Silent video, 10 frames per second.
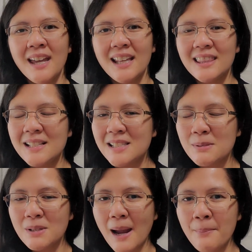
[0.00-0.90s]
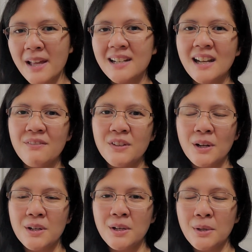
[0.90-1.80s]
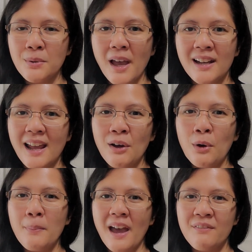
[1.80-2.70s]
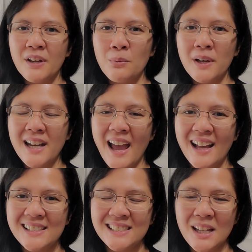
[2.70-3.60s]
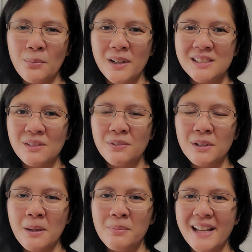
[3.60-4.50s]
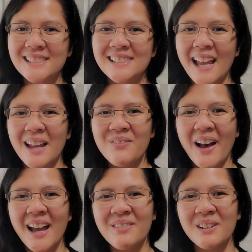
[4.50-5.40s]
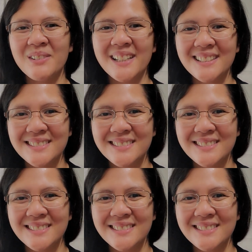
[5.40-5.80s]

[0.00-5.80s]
Hit that subscribe button if you're new, and I hope everyone has a wonderful and blessed day. Bye, everyone.